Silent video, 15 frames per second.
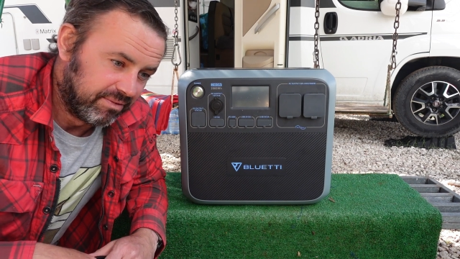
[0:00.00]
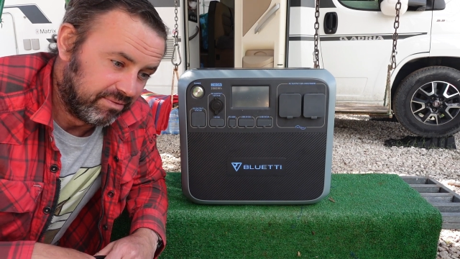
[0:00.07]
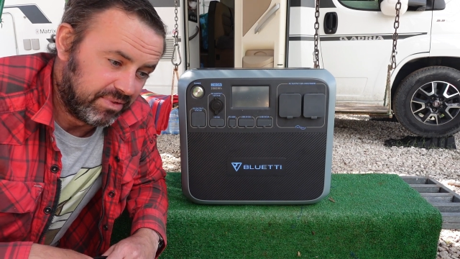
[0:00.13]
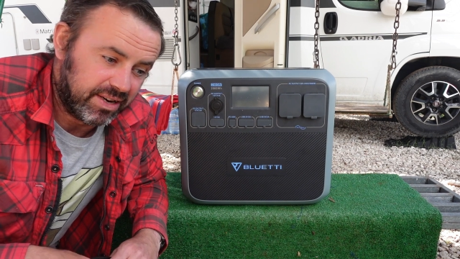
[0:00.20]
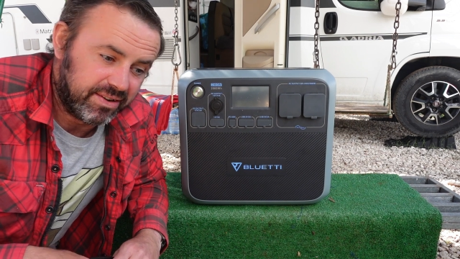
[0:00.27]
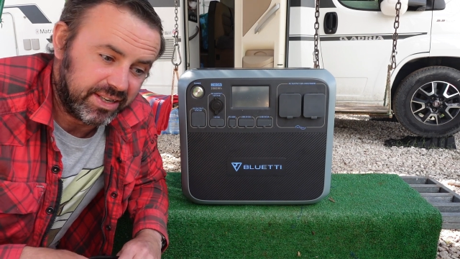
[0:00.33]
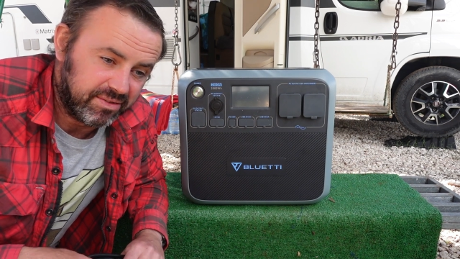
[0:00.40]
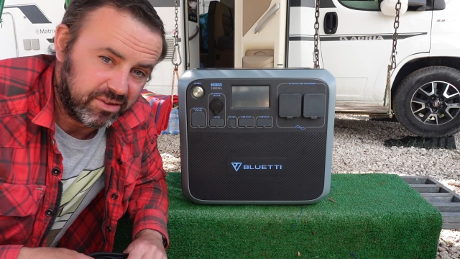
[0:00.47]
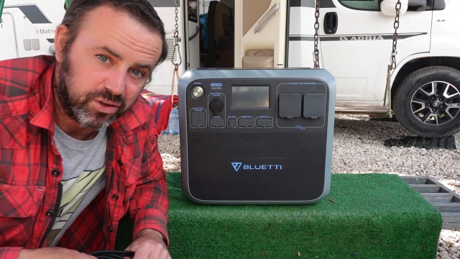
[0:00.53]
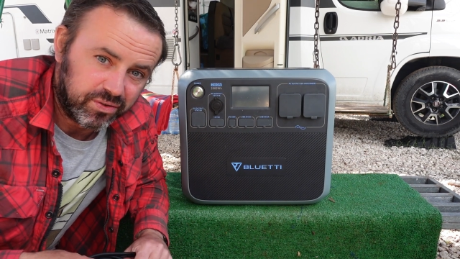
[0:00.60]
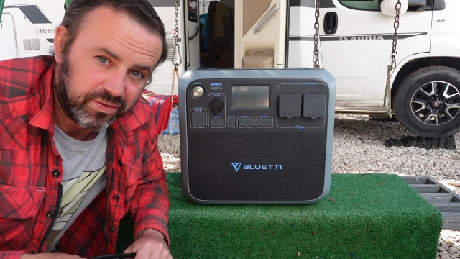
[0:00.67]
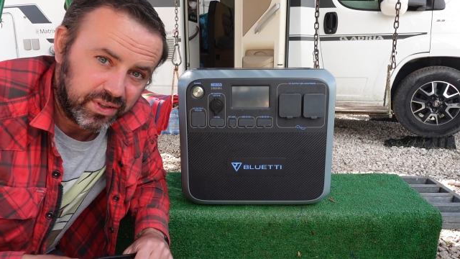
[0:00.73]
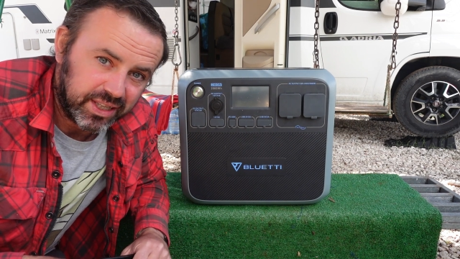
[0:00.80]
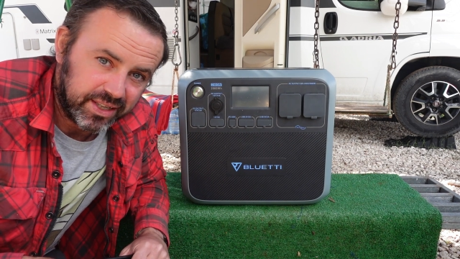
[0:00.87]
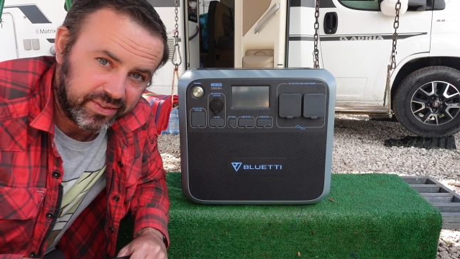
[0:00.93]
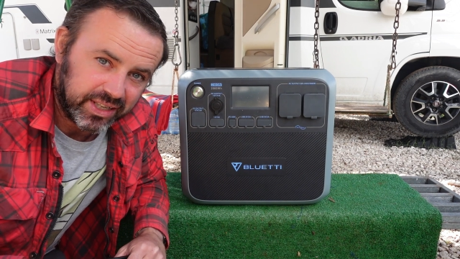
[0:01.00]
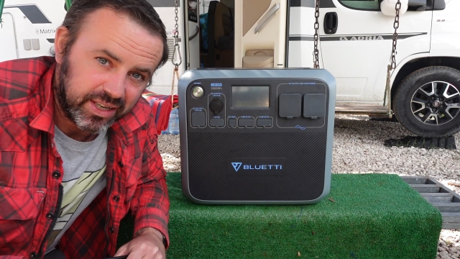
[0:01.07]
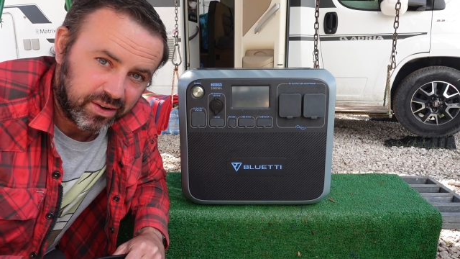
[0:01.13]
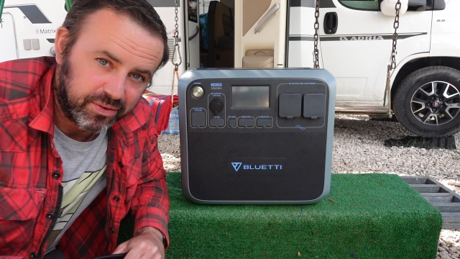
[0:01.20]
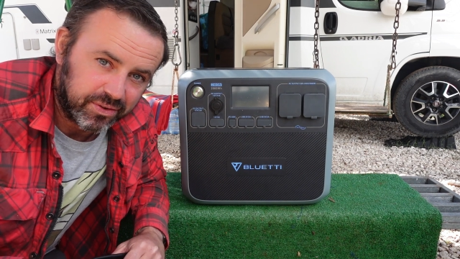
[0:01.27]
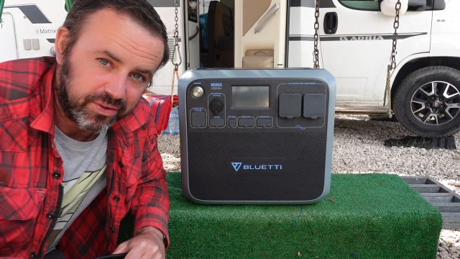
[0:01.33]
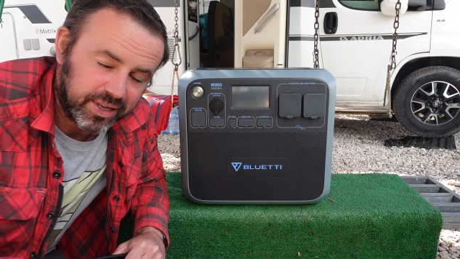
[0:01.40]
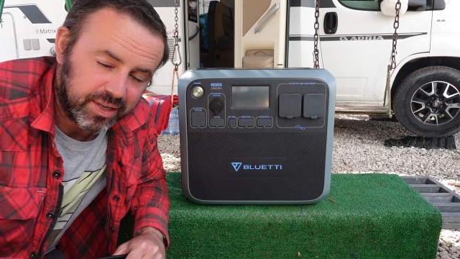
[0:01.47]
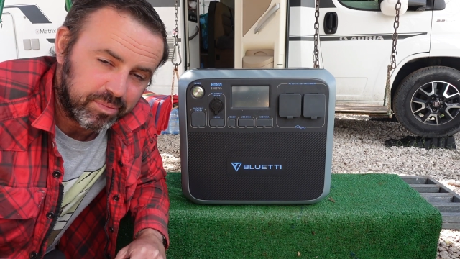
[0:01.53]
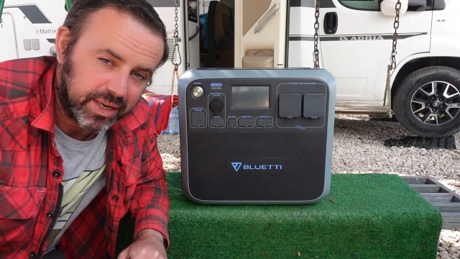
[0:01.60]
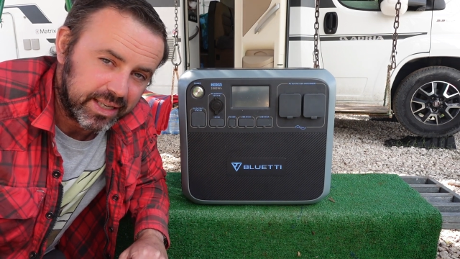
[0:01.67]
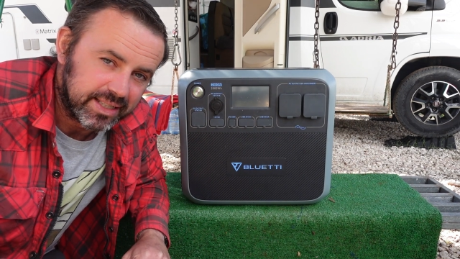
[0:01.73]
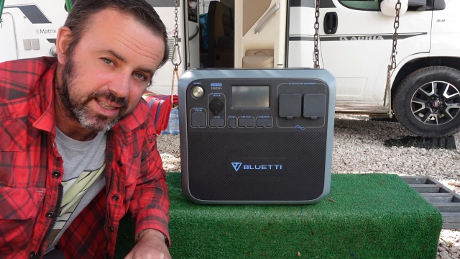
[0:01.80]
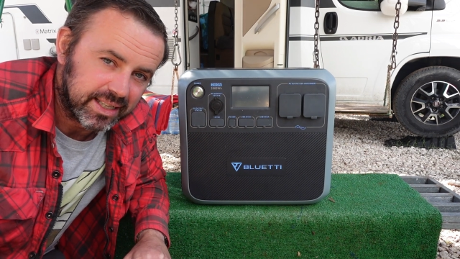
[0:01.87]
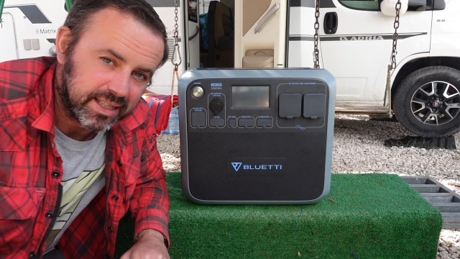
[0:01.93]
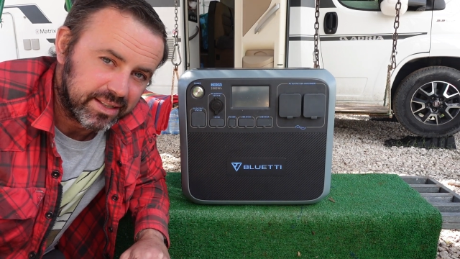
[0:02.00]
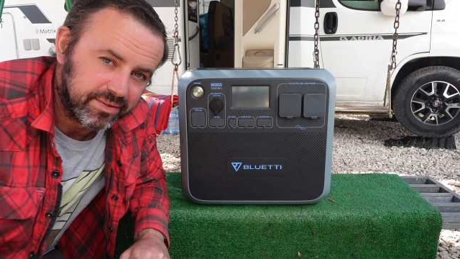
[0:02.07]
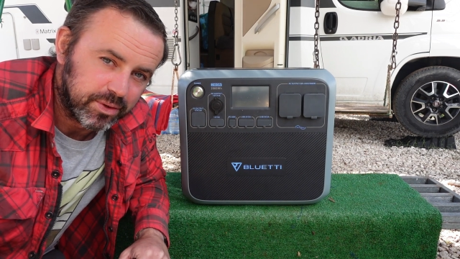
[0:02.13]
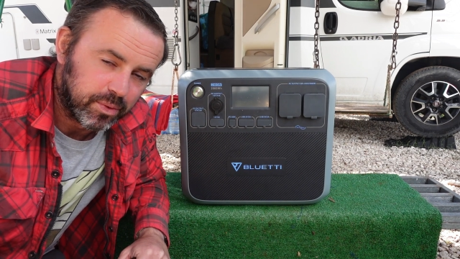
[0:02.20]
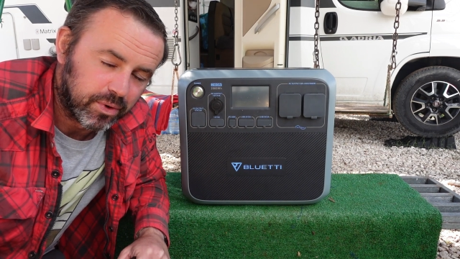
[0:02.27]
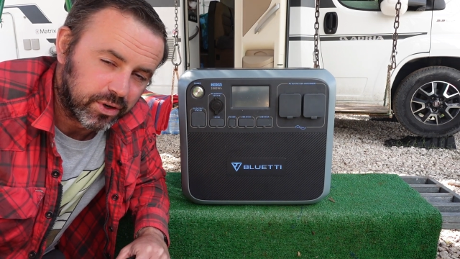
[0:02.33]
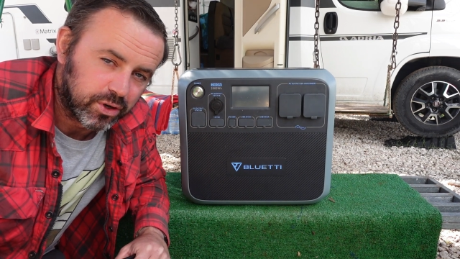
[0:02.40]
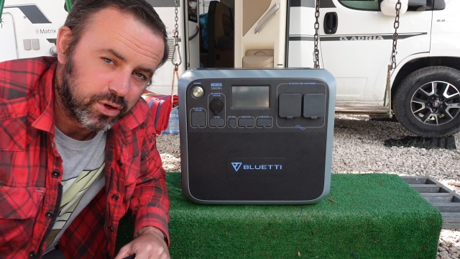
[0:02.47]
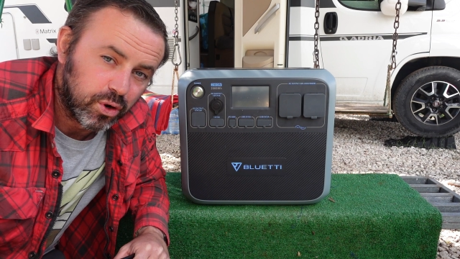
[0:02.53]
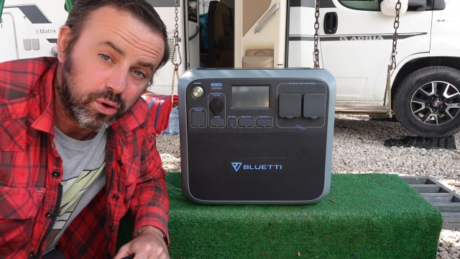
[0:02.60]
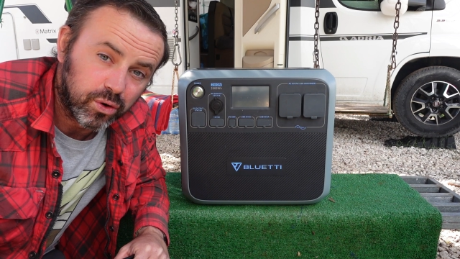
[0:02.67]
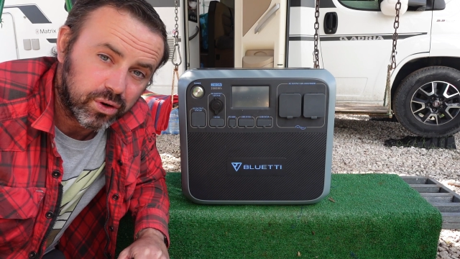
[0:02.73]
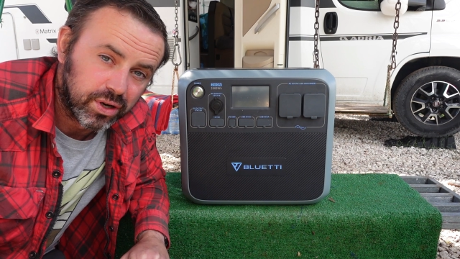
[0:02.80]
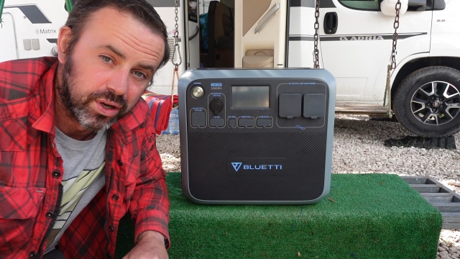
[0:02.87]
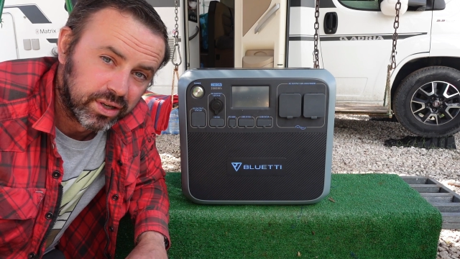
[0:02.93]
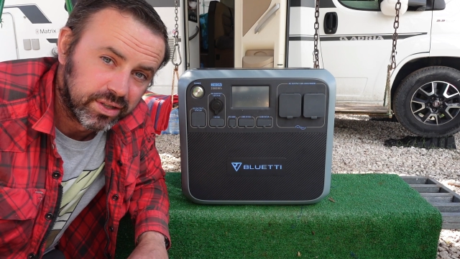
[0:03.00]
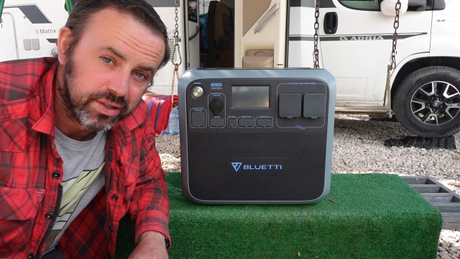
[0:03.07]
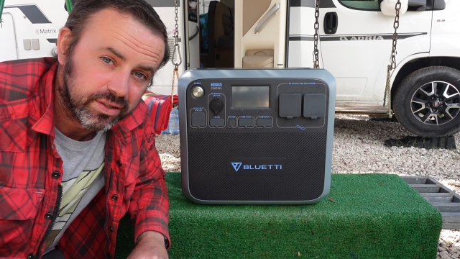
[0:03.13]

very good for living off grid basically if you want to cook.